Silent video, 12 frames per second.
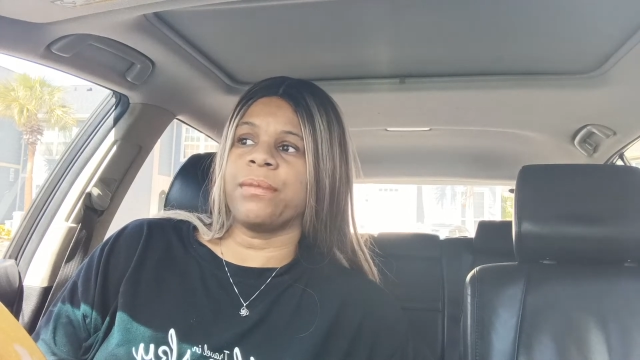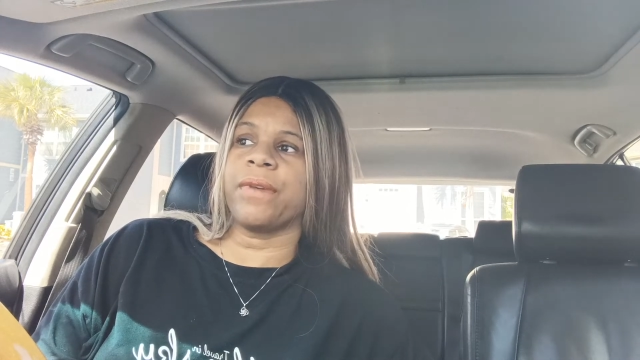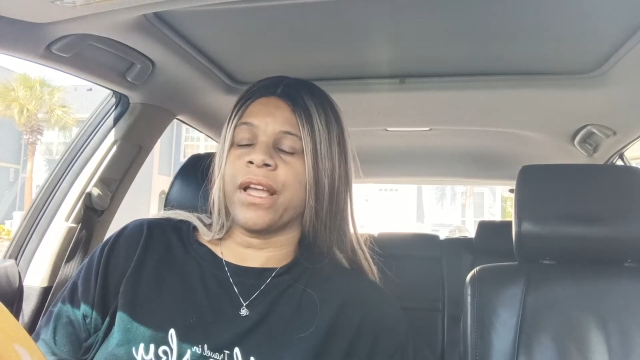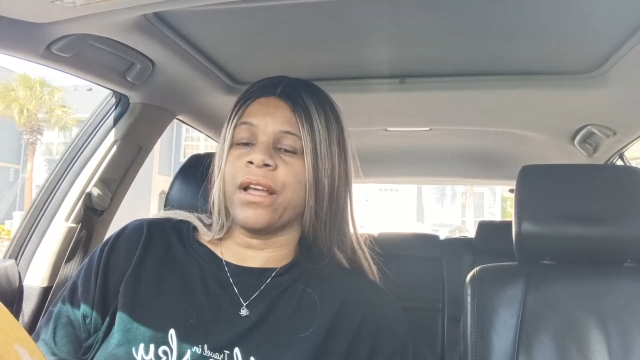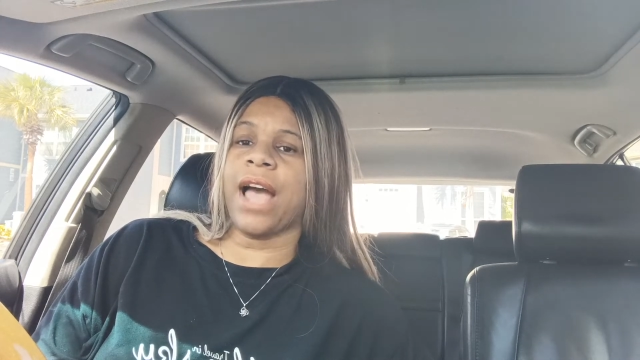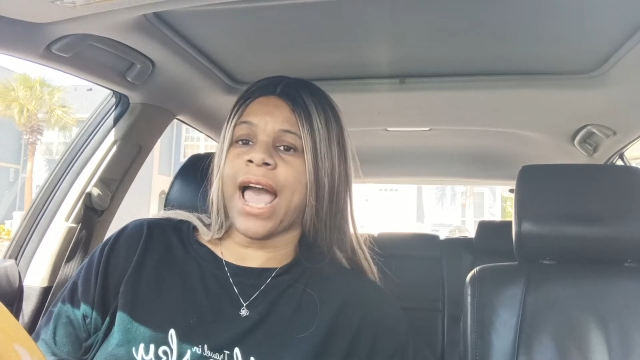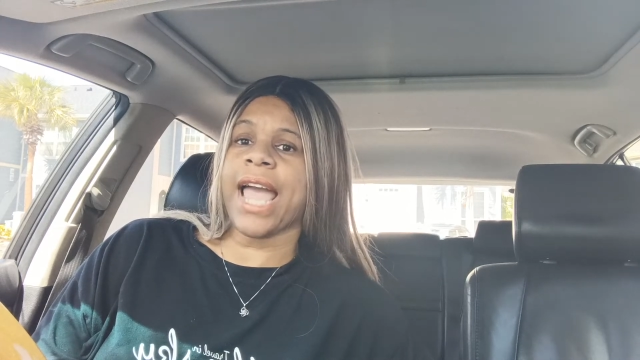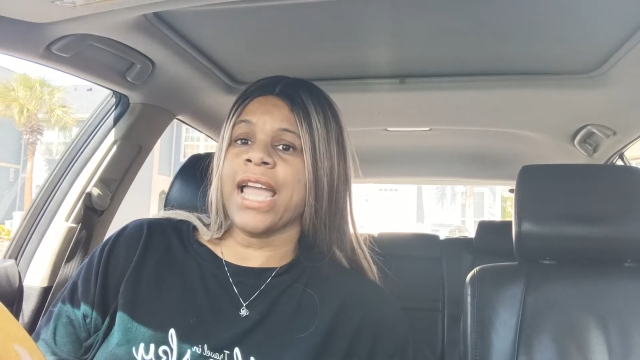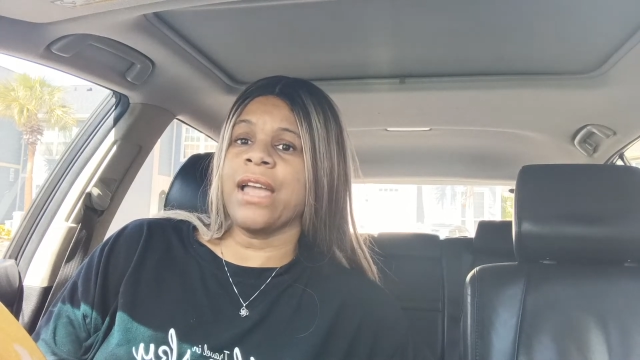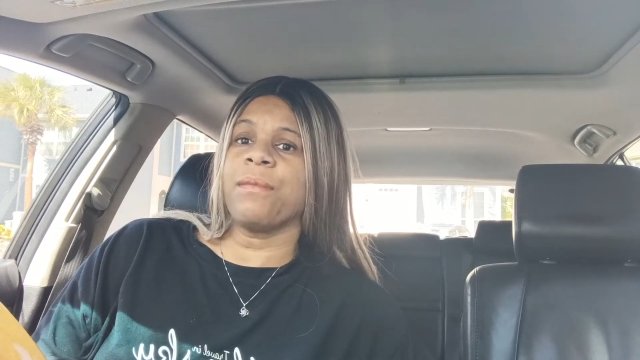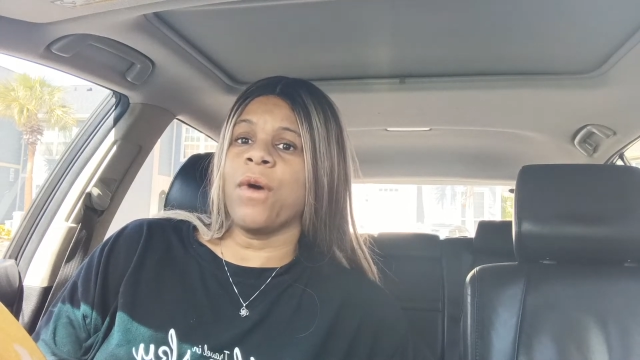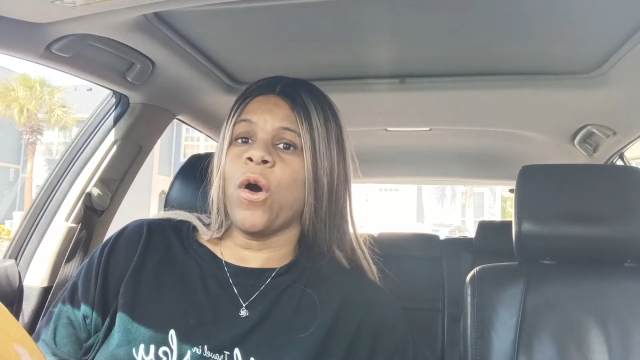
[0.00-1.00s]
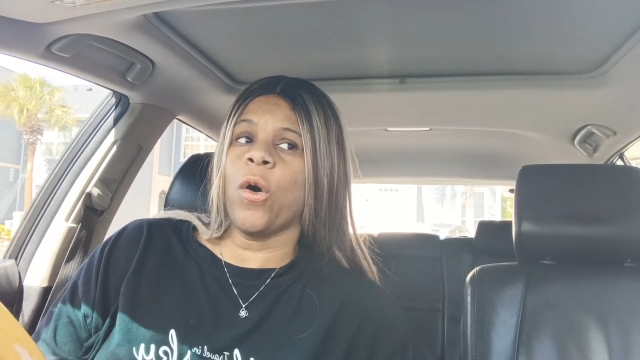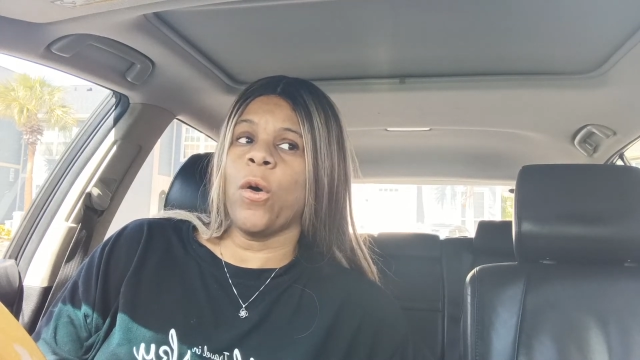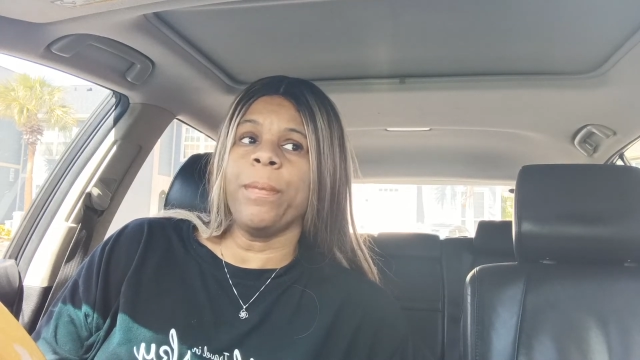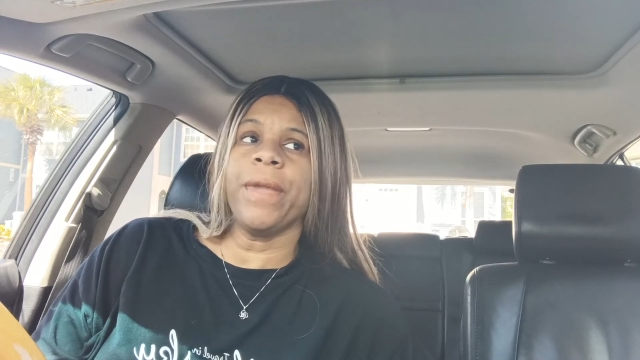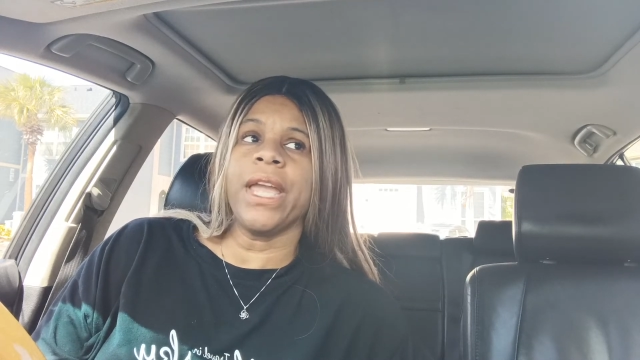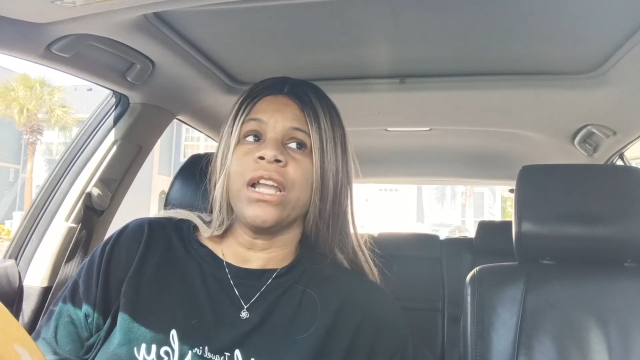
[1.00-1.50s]
but I am
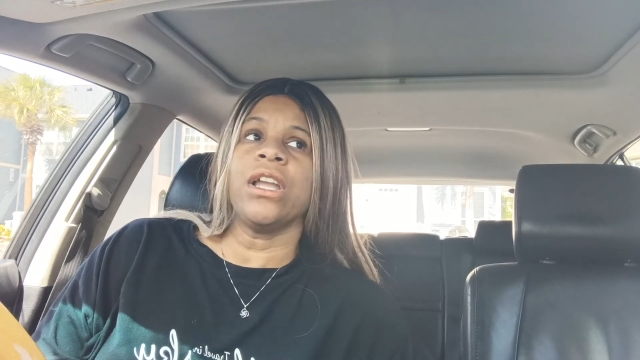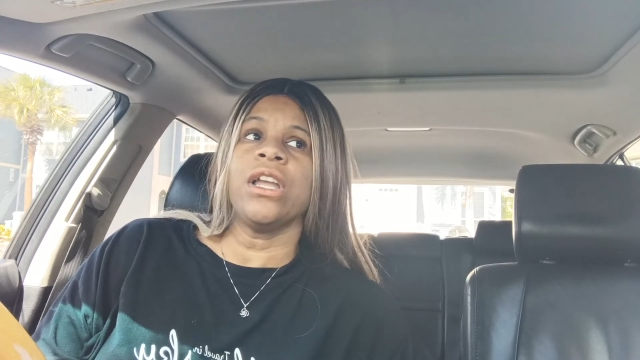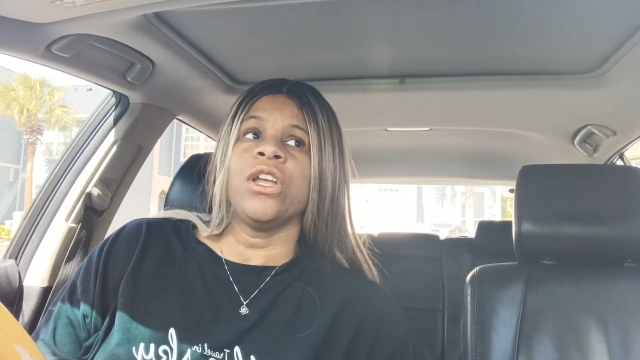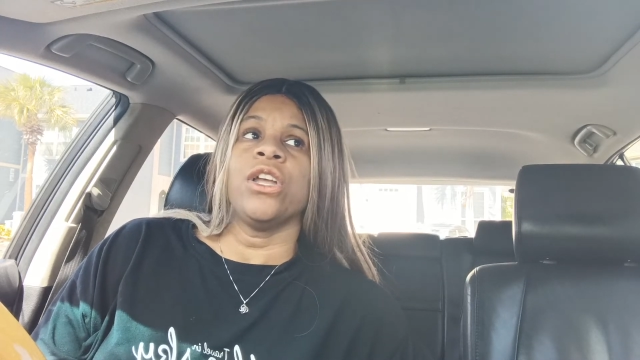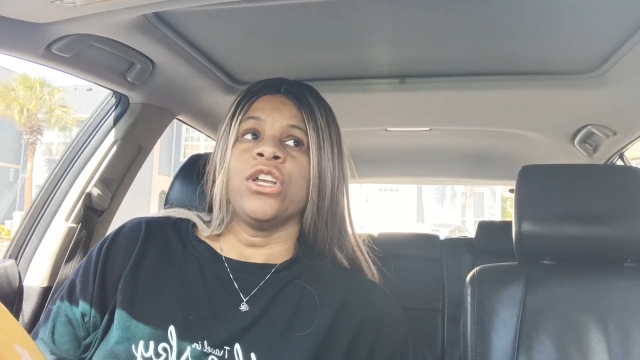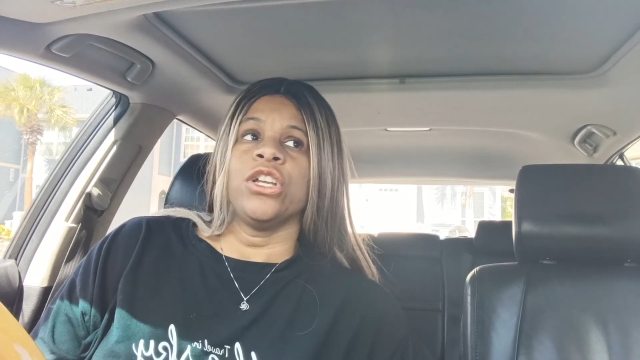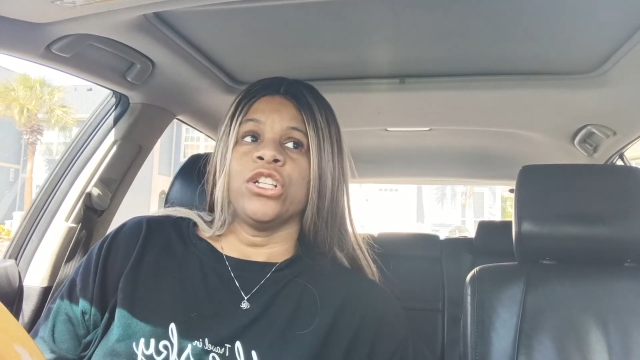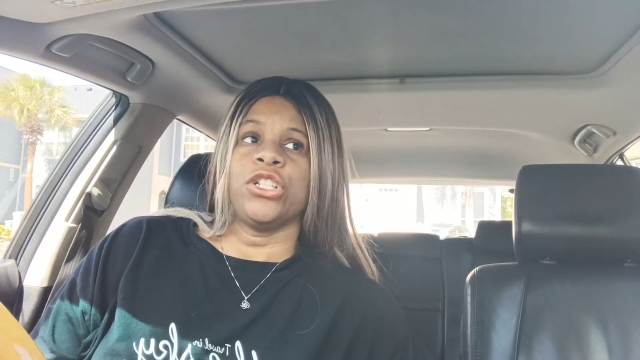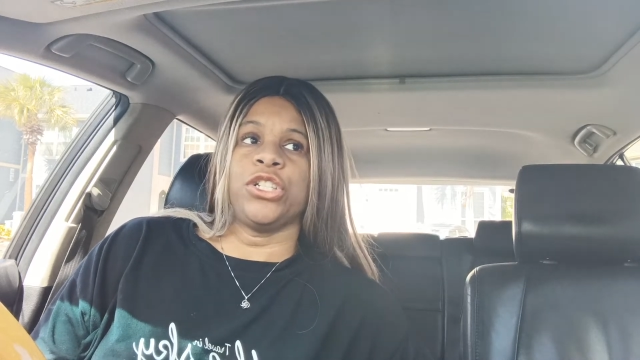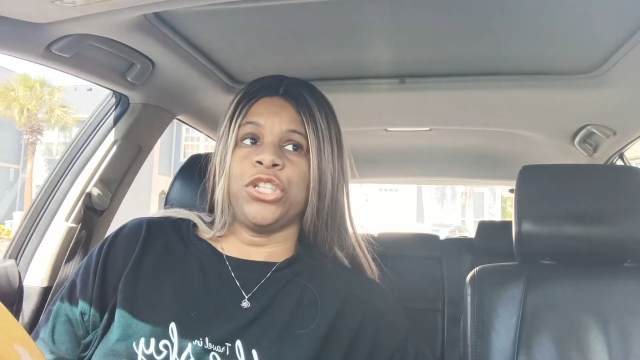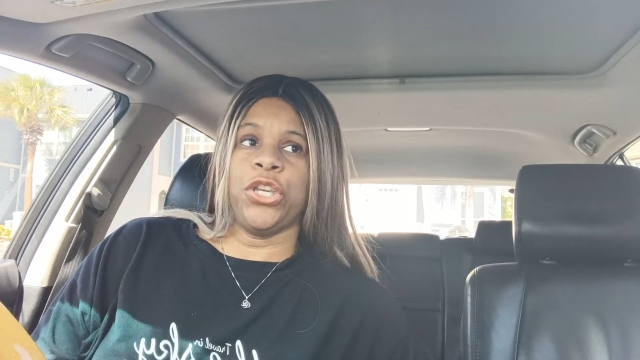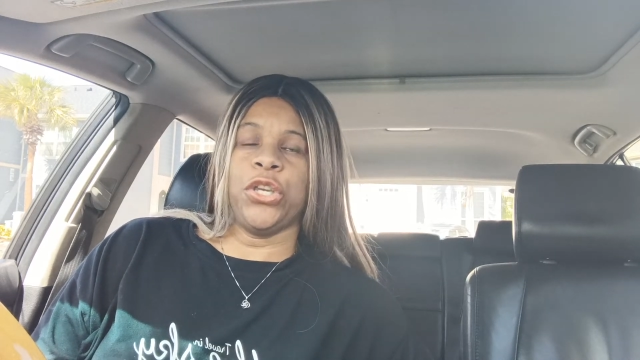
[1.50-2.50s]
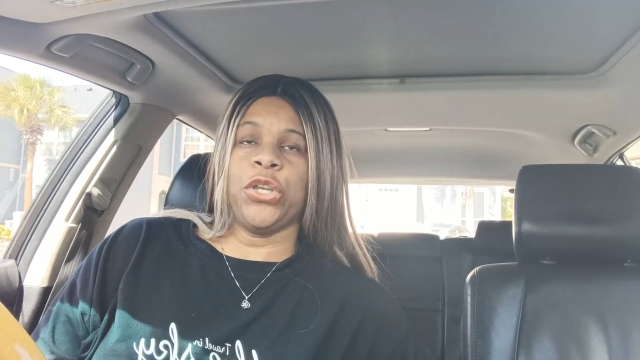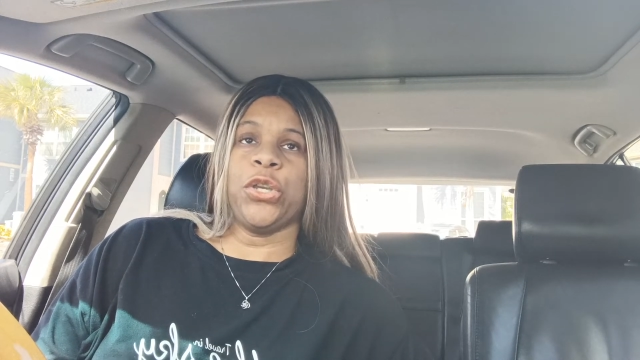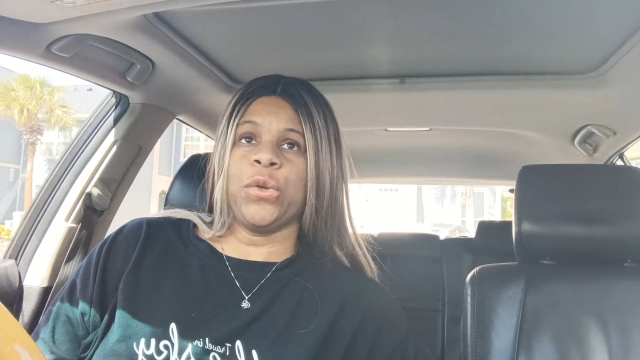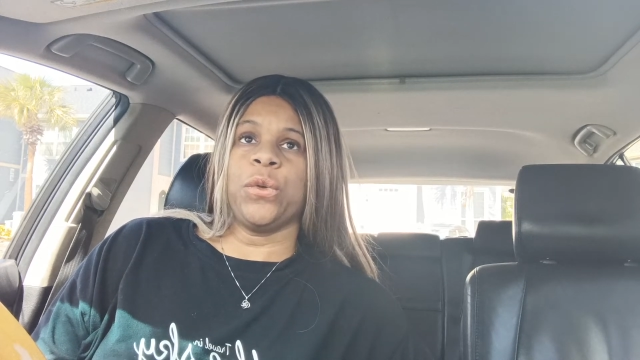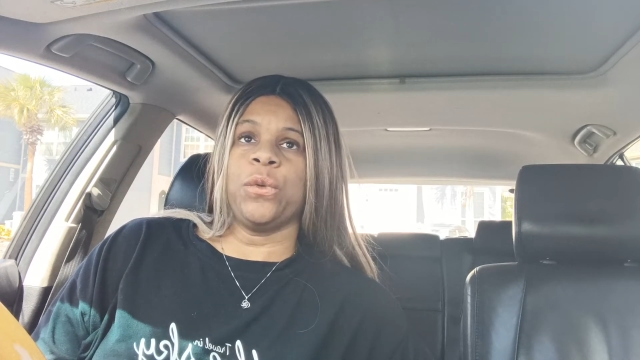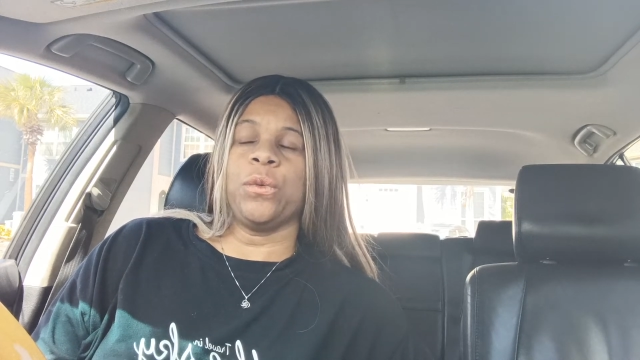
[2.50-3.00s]
hoping
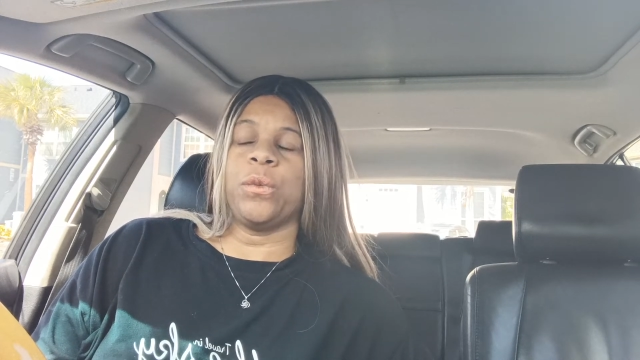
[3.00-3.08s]
to